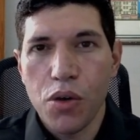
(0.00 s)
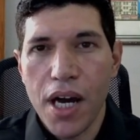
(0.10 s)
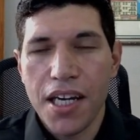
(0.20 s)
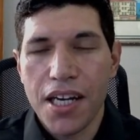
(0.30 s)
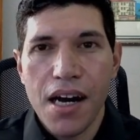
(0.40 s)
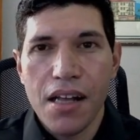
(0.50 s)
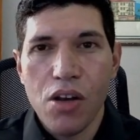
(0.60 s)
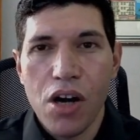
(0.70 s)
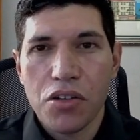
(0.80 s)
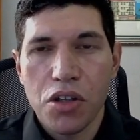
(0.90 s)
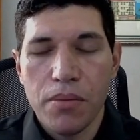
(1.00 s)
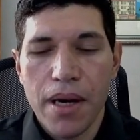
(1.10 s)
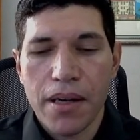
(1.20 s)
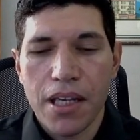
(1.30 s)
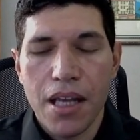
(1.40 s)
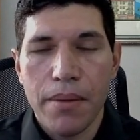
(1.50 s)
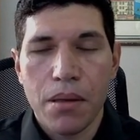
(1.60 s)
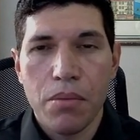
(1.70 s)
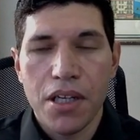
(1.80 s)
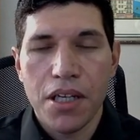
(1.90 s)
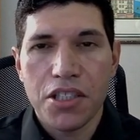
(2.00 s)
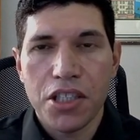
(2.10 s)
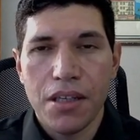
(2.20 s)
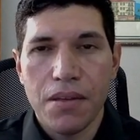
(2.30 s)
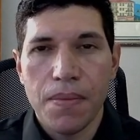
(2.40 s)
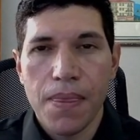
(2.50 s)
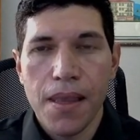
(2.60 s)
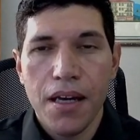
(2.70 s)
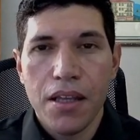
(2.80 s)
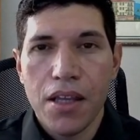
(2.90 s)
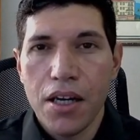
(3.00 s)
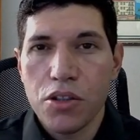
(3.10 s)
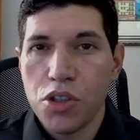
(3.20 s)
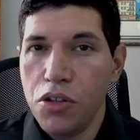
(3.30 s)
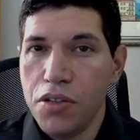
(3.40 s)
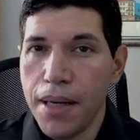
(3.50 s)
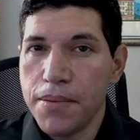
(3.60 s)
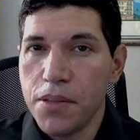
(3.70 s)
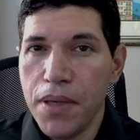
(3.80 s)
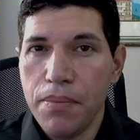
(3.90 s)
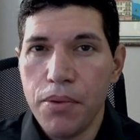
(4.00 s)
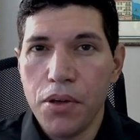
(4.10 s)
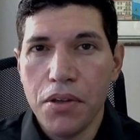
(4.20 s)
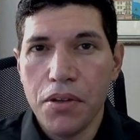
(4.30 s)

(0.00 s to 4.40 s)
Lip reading: any kind of long-term economic prediction, there's two types of people.